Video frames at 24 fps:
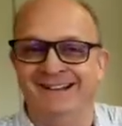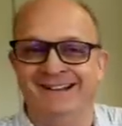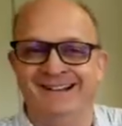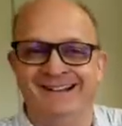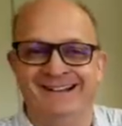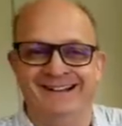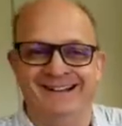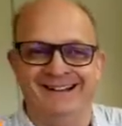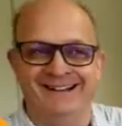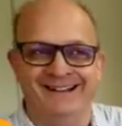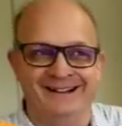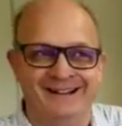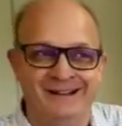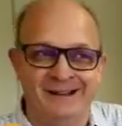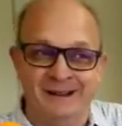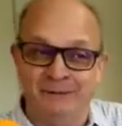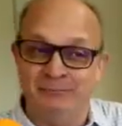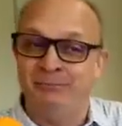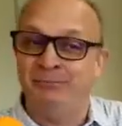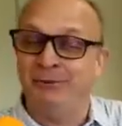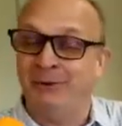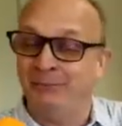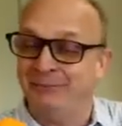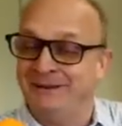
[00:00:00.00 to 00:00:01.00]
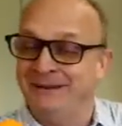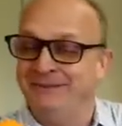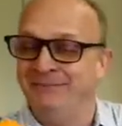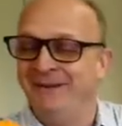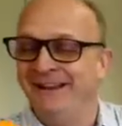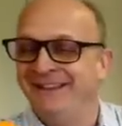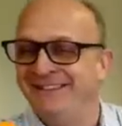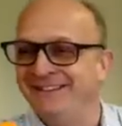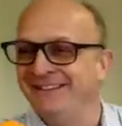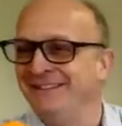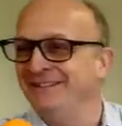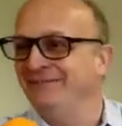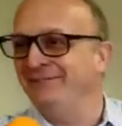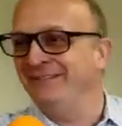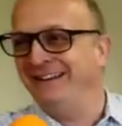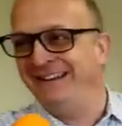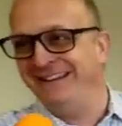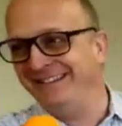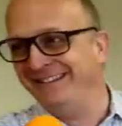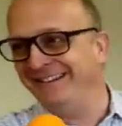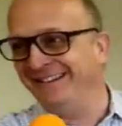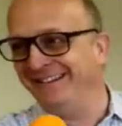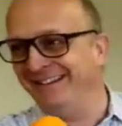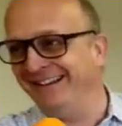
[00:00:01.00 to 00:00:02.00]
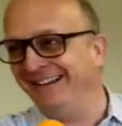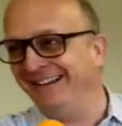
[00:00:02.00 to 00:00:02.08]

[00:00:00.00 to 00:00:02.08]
And probably better than me too.